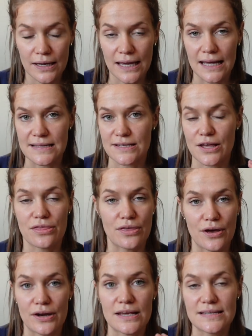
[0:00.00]
it's a
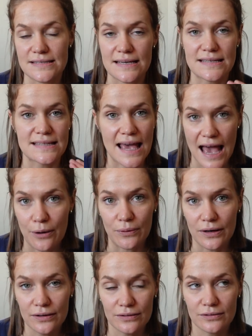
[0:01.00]

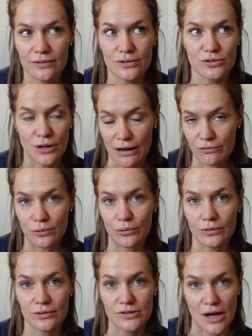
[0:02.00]
36-hour travel
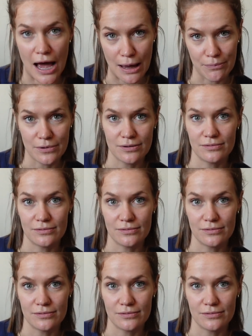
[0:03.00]
time.